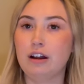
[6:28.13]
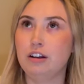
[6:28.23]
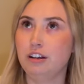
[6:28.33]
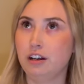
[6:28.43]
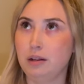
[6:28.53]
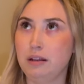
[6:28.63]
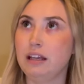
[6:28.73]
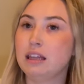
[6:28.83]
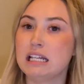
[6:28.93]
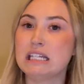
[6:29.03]
and you're gonna be
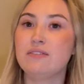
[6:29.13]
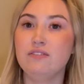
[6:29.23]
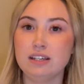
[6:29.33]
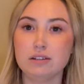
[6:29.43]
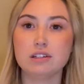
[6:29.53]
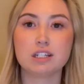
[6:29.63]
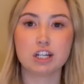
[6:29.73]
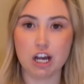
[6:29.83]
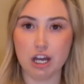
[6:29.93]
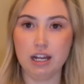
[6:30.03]
like, this feels
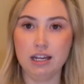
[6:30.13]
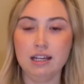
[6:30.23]
good.